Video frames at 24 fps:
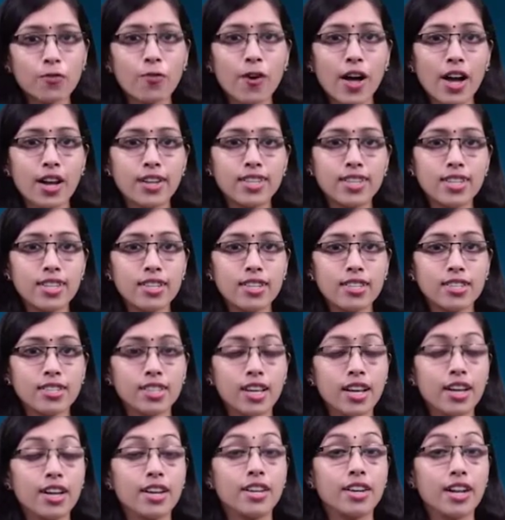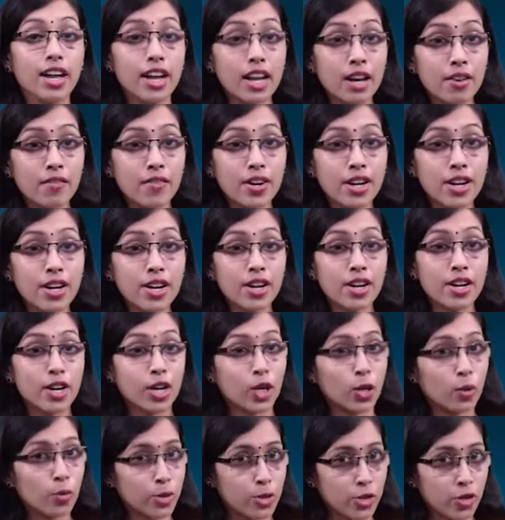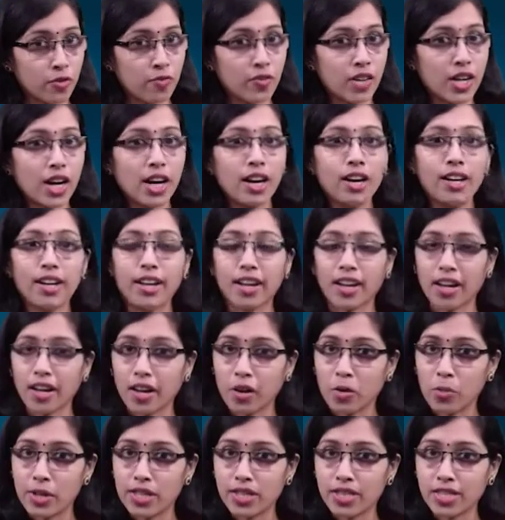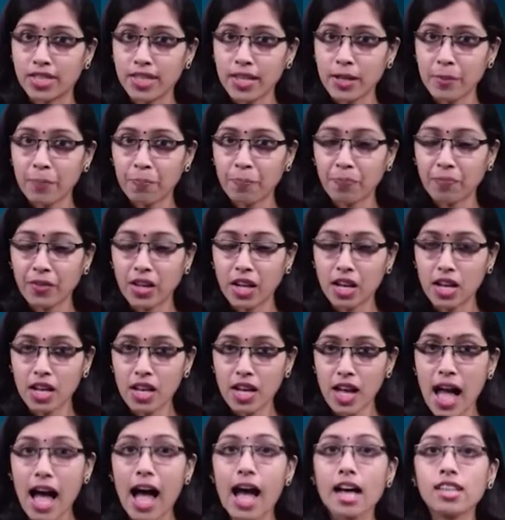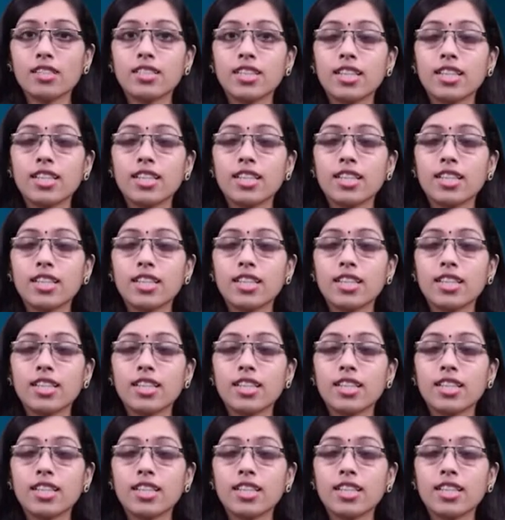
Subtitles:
factors relevant to juvenile delinquency, as